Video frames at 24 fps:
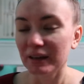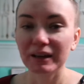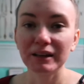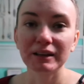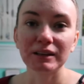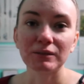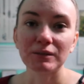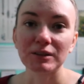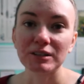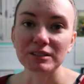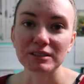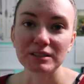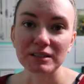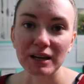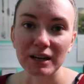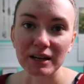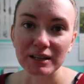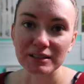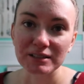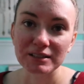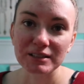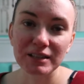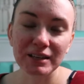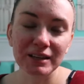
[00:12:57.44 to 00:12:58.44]
anyways,
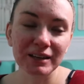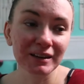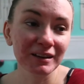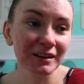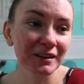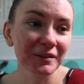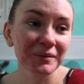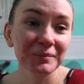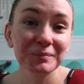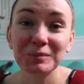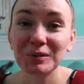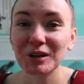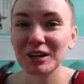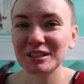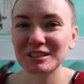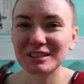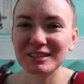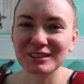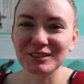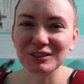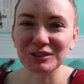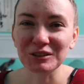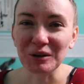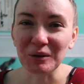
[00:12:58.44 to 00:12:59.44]
guys,
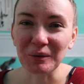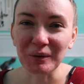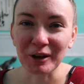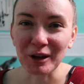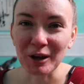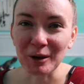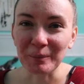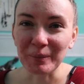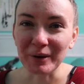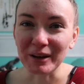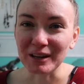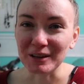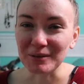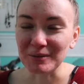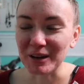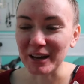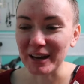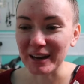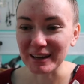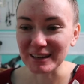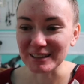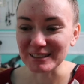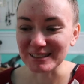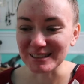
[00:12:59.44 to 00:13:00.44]
prices are going up anyway.
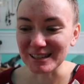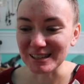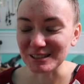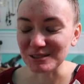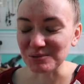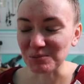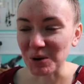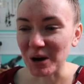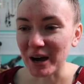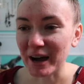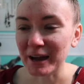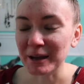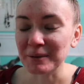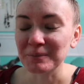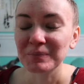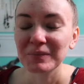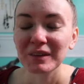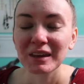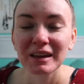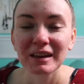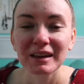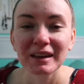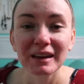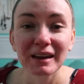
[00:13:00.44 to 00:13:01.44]
I guess that's why.
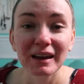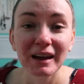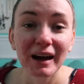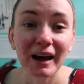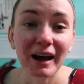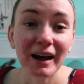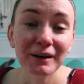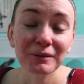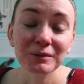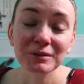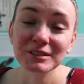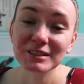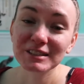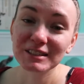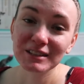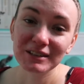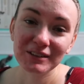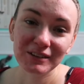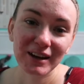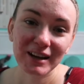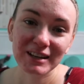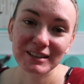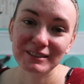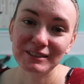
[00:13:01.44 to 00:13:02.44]
I will see
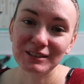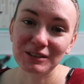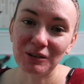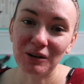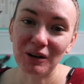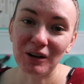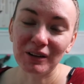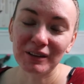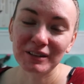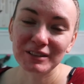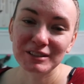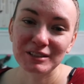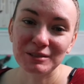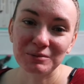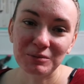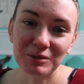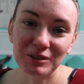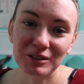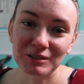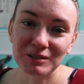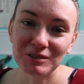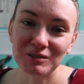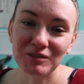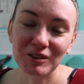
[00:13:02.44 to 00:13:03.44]
you guys though all in
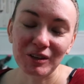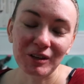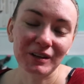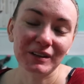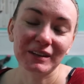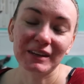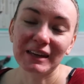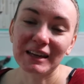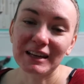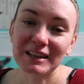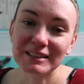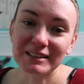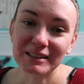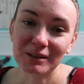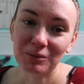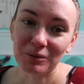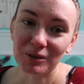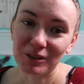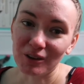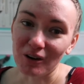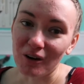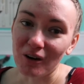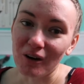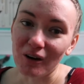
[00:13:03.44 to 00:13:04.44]
tomorrow's vlog, like I said,
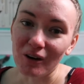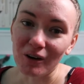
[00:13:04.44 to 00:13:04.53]
with a